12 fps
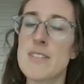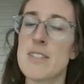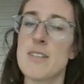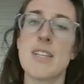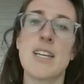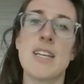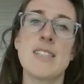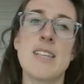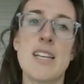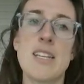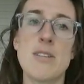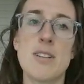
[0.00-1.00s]
So like I
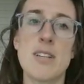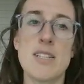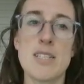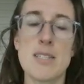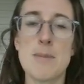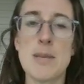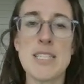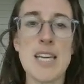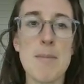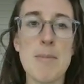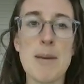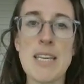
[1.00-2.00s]
said, you can just be
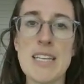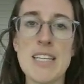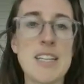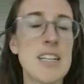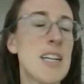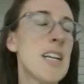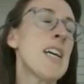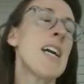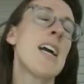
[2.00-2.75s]
typing in here,